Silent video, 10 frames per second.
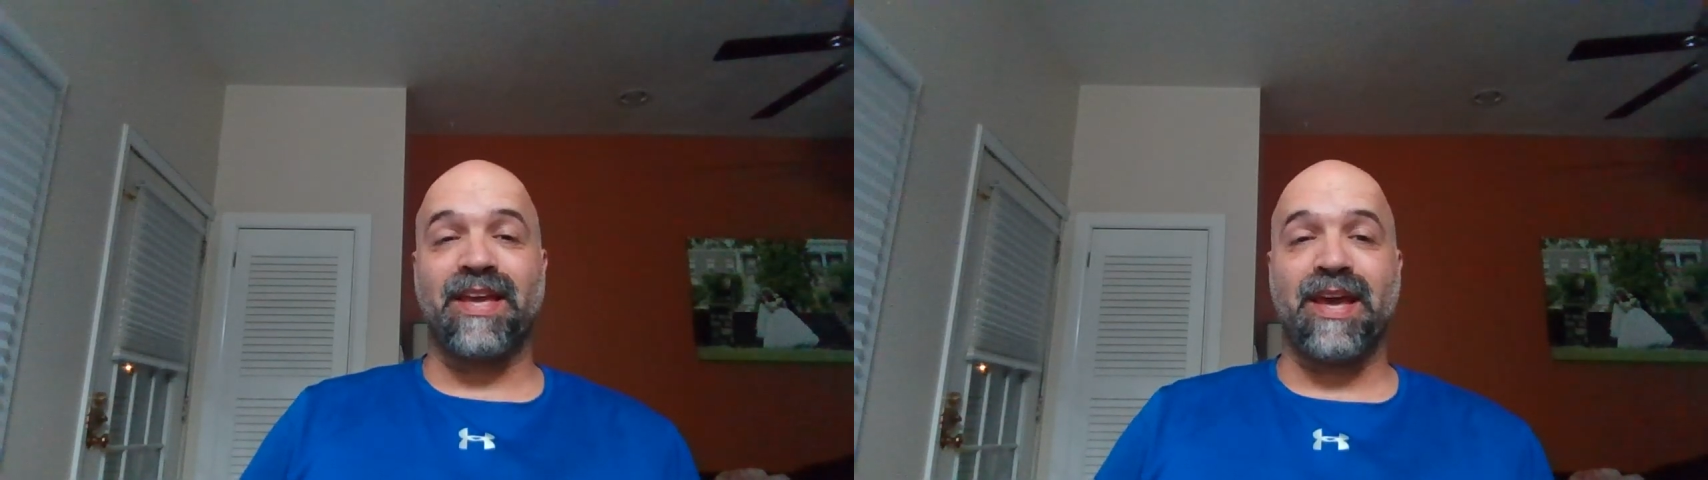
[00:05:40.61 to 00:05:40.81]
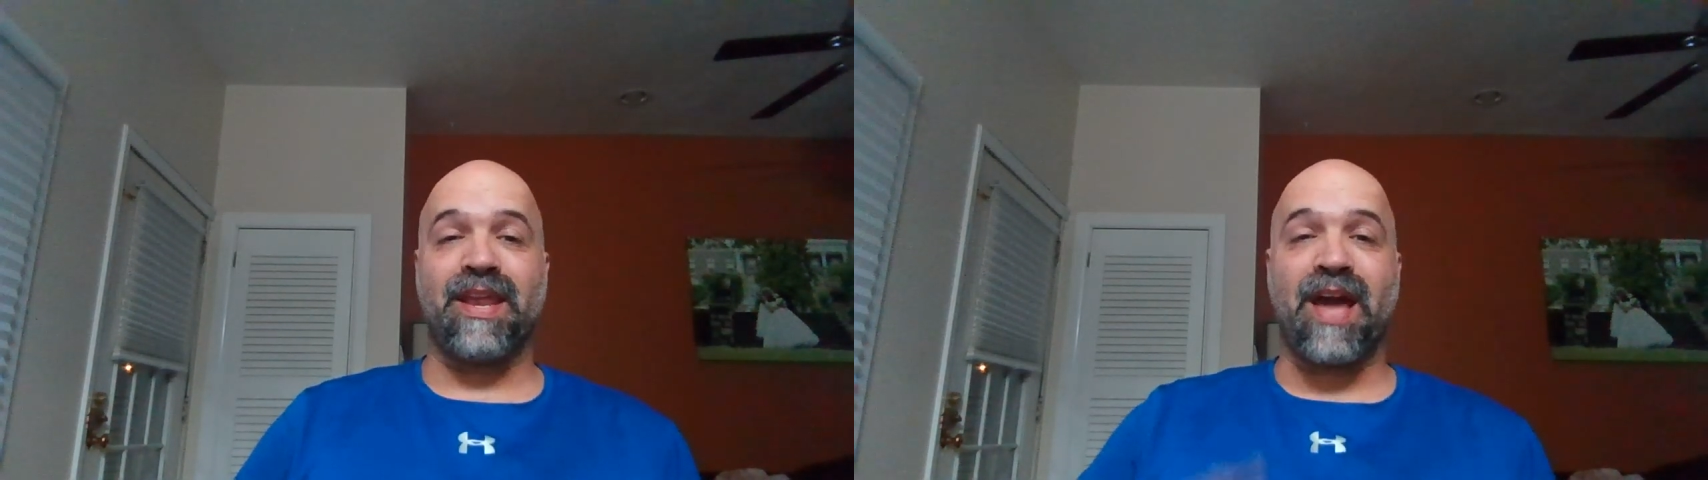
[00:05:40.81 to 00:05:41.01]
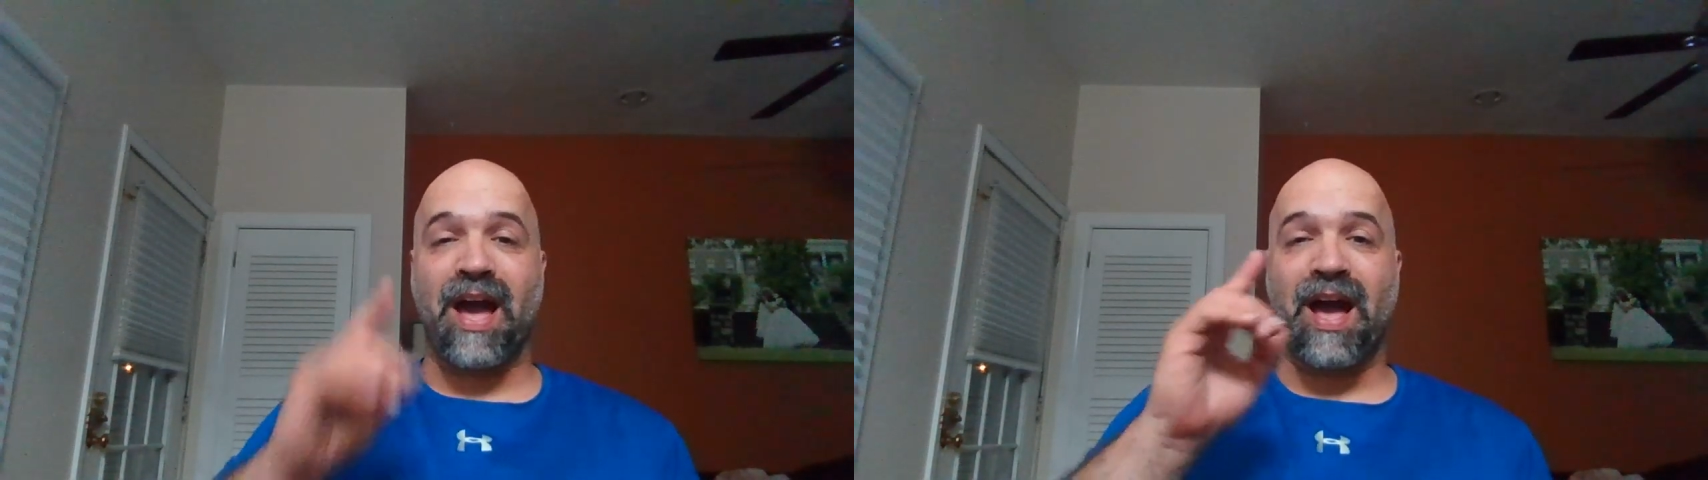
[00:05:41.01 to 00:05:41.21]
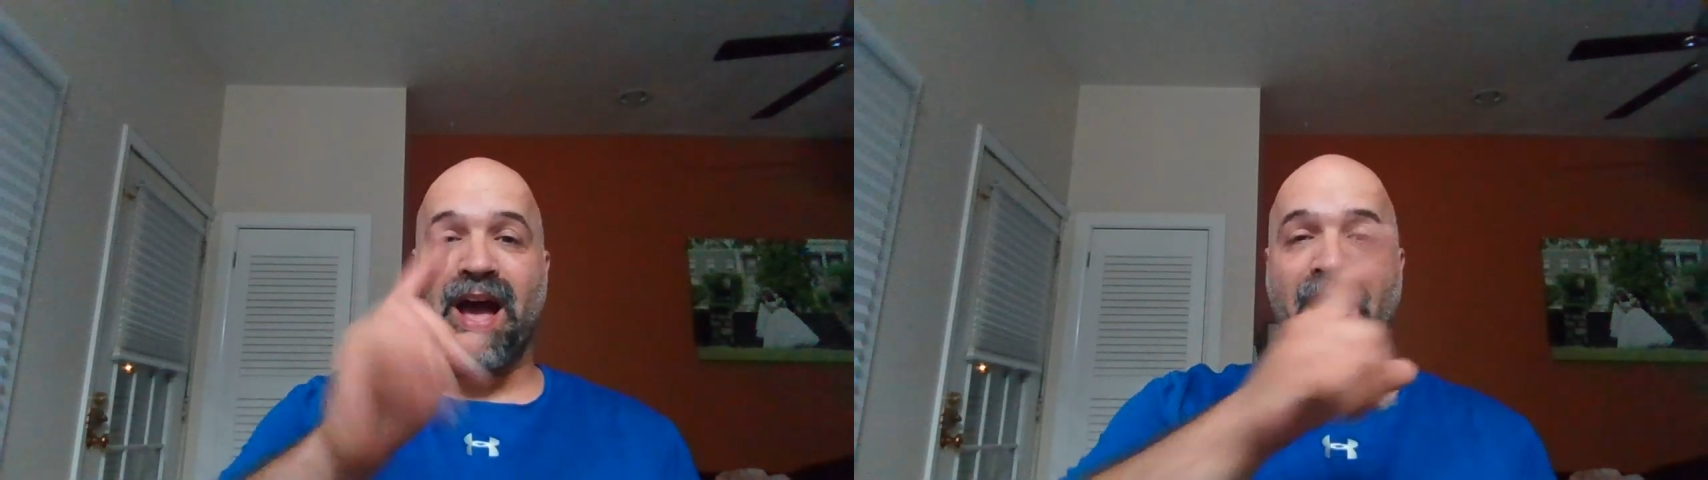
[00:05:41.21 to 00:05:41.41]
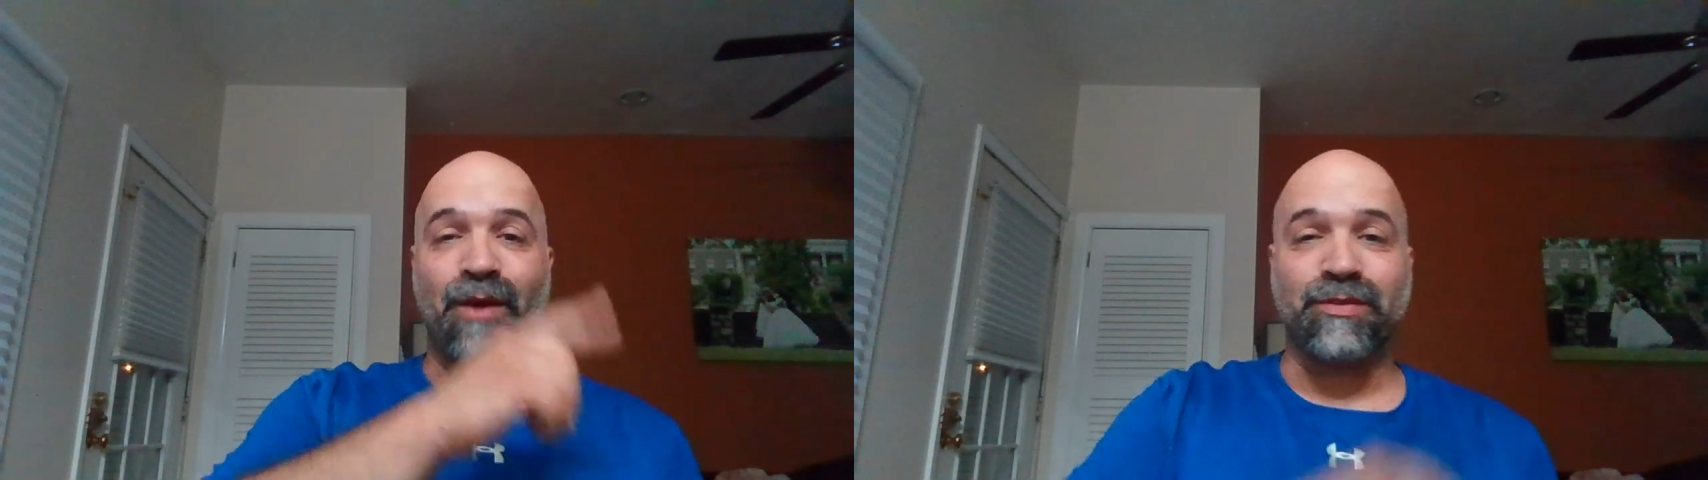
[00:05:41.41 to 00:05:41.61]
And
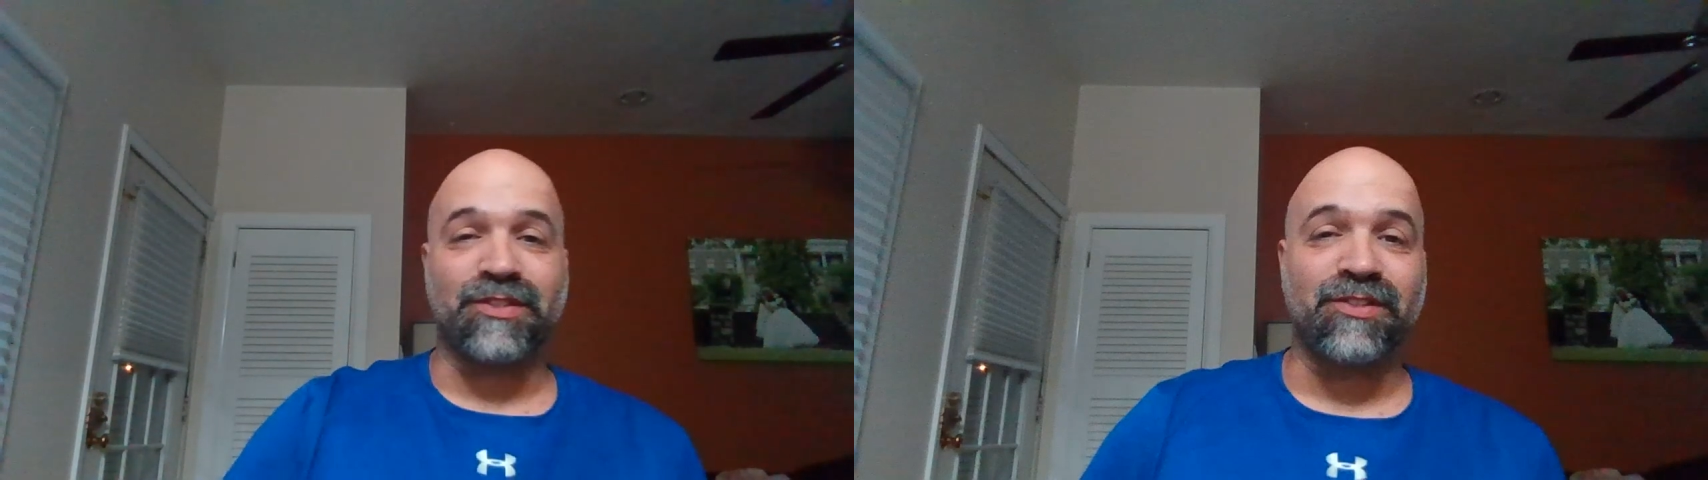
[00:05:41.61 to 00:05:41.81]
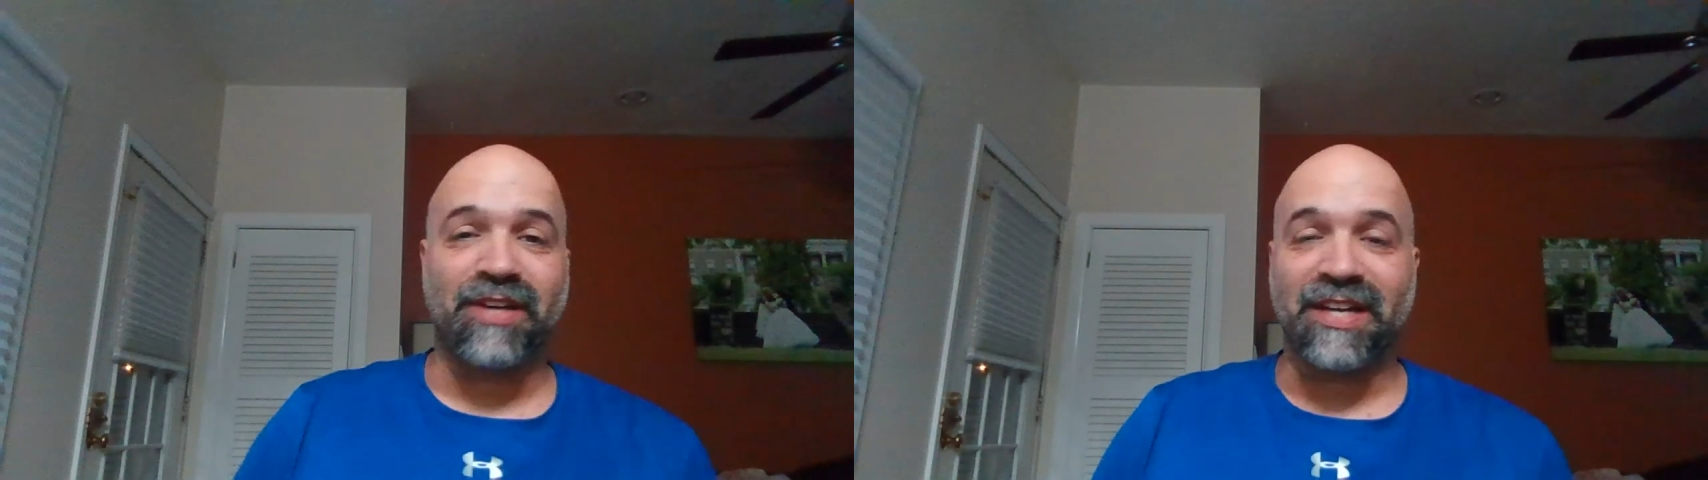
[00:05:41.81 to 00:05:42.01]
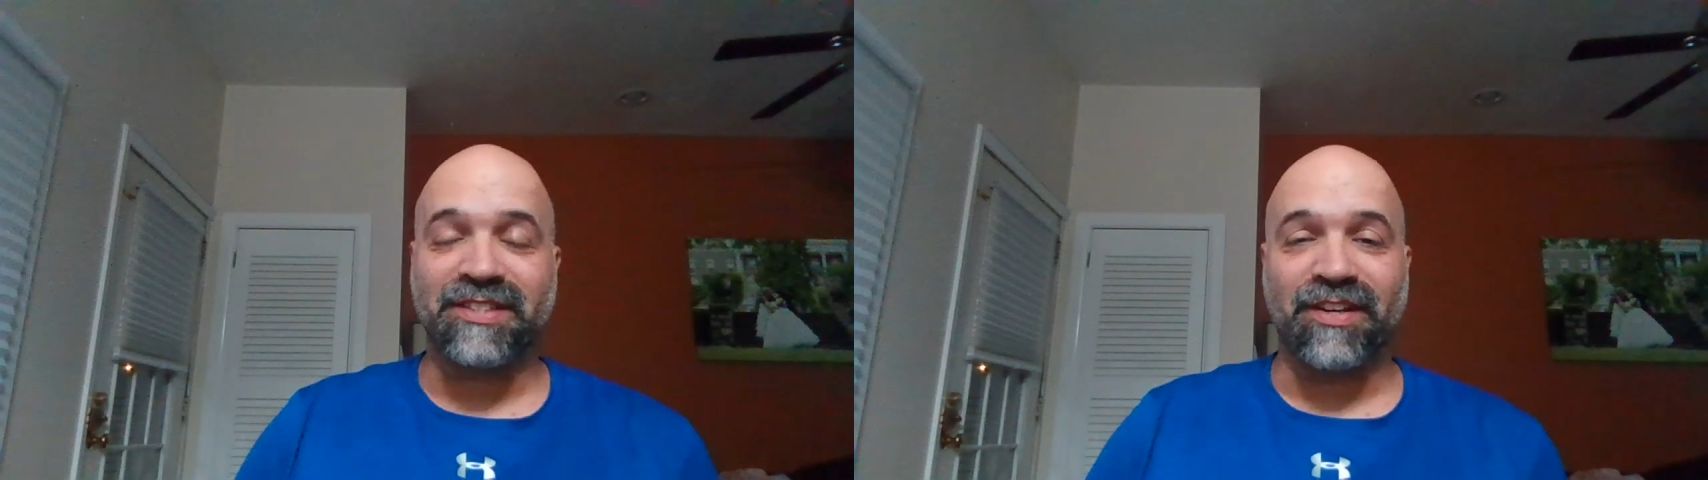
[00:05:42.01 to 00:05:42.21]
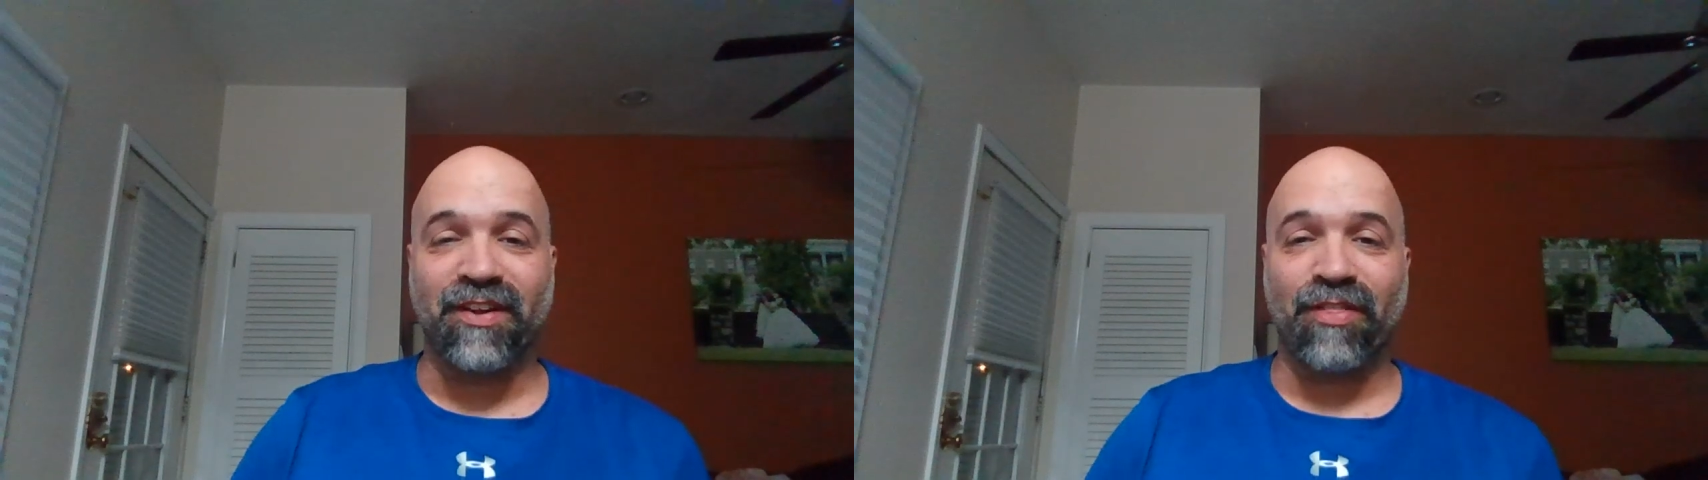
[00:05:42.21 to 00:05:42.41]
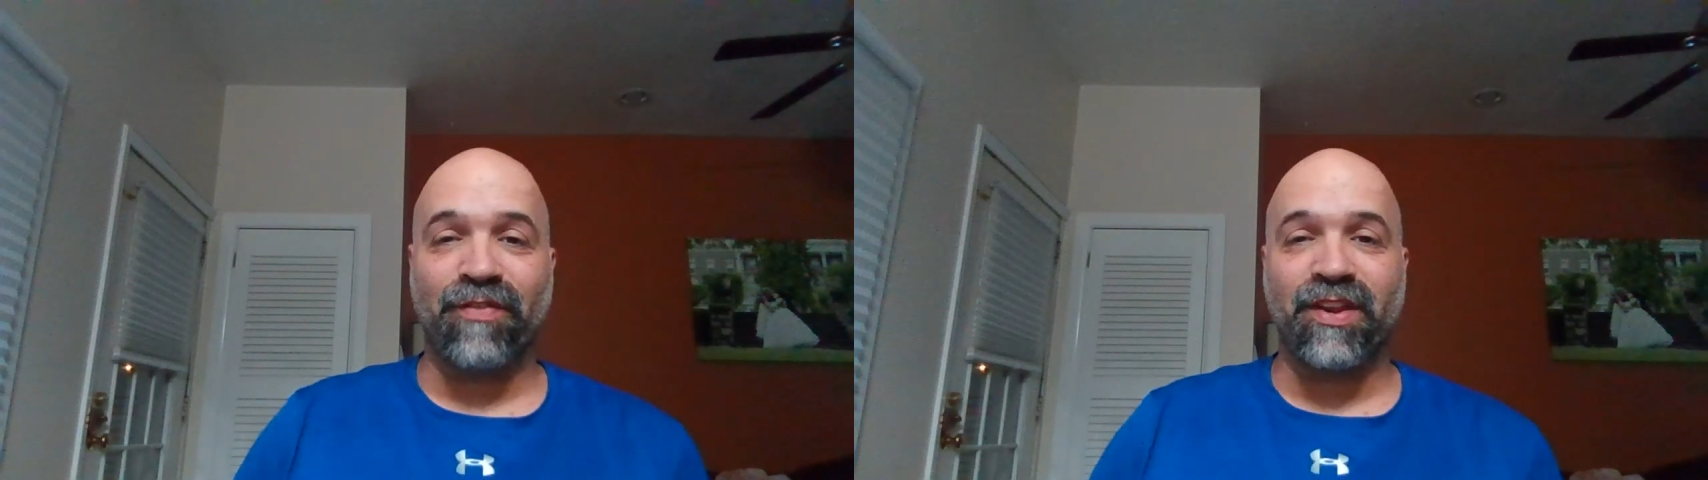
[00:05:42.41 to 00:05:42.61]
I will see you guys in
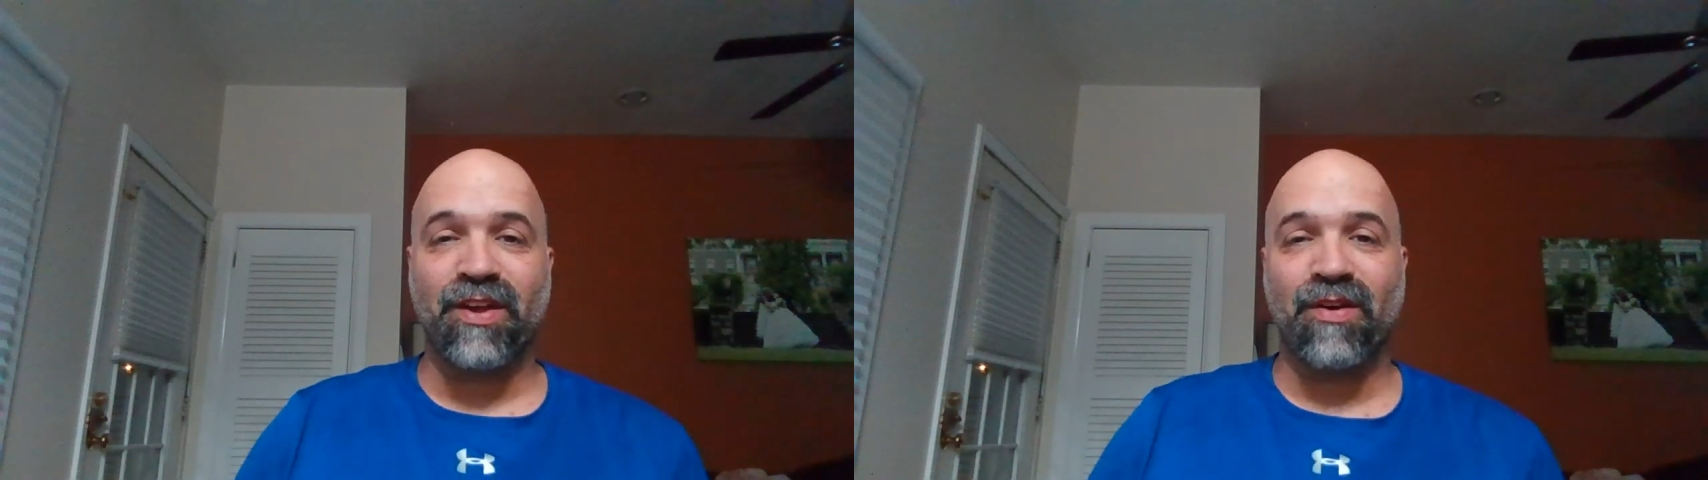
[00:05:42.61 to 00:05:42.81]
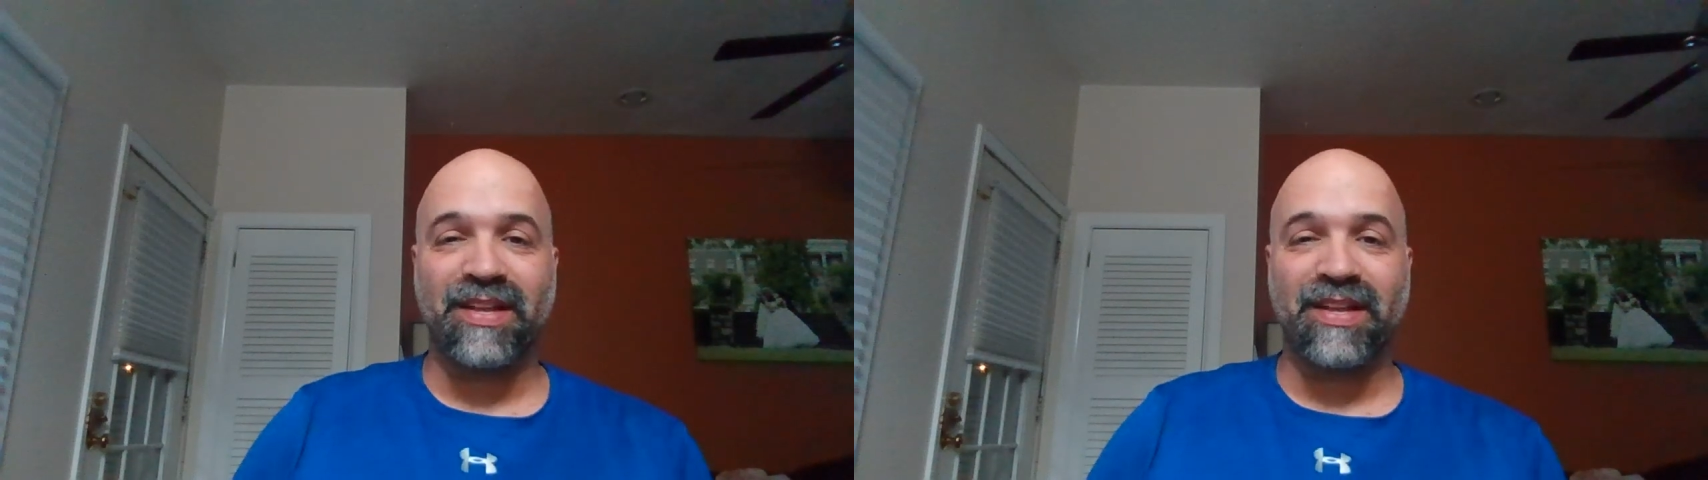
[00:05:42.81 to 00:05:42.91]
another video.